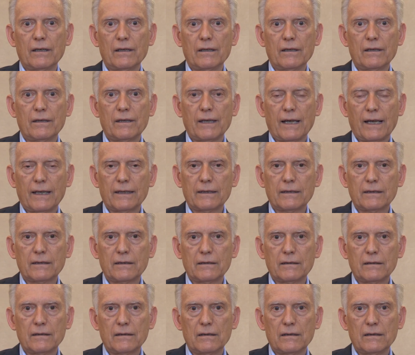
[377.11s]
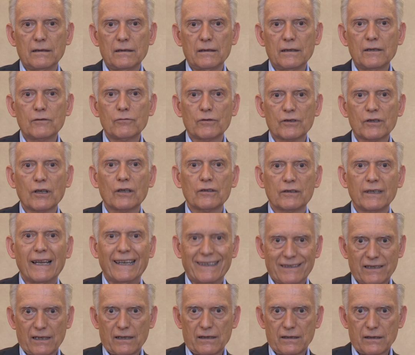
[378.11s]
that it was not
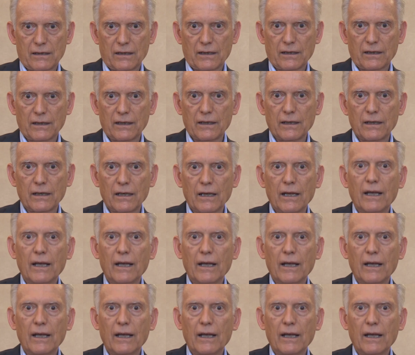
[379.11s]
necessary